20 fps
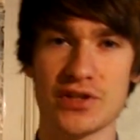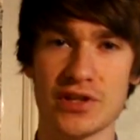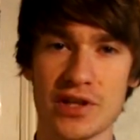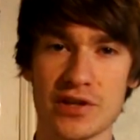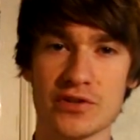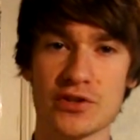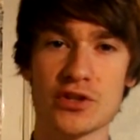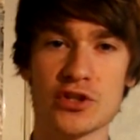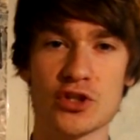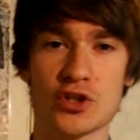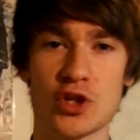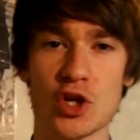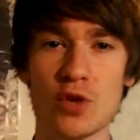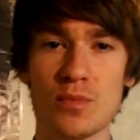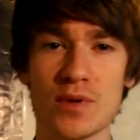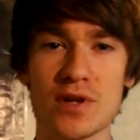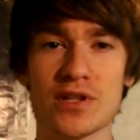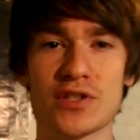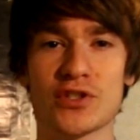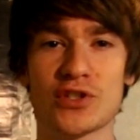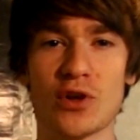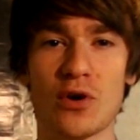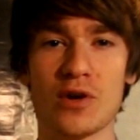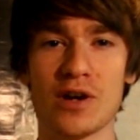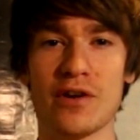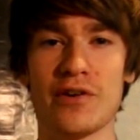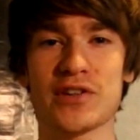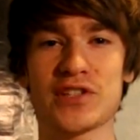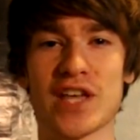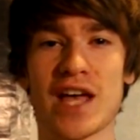those are the stupidest song
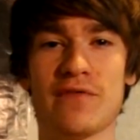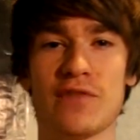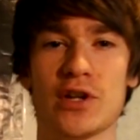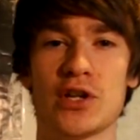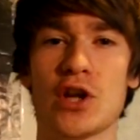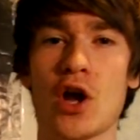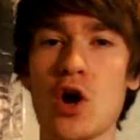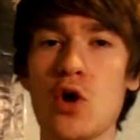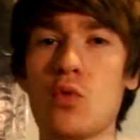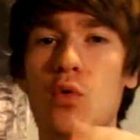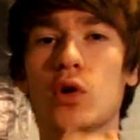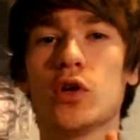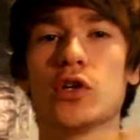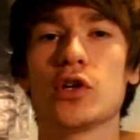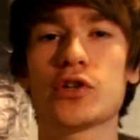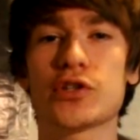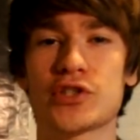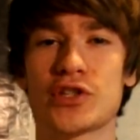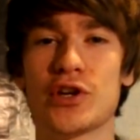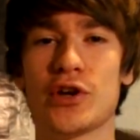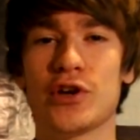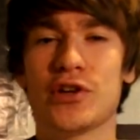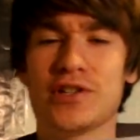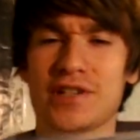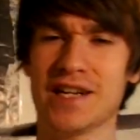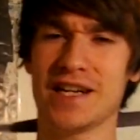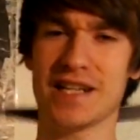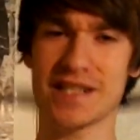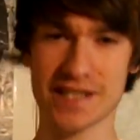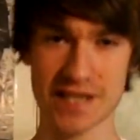lyrics ever. No one looks good
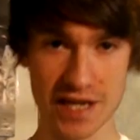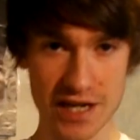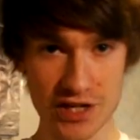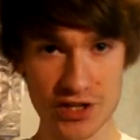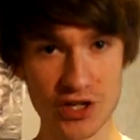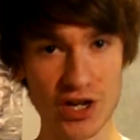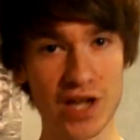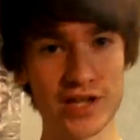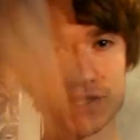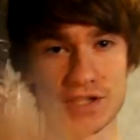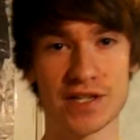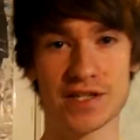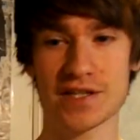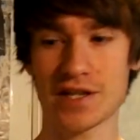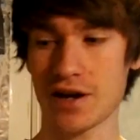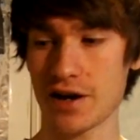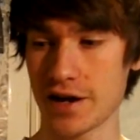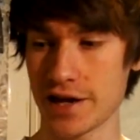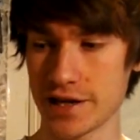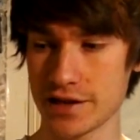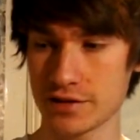in a t-shirt and a tie.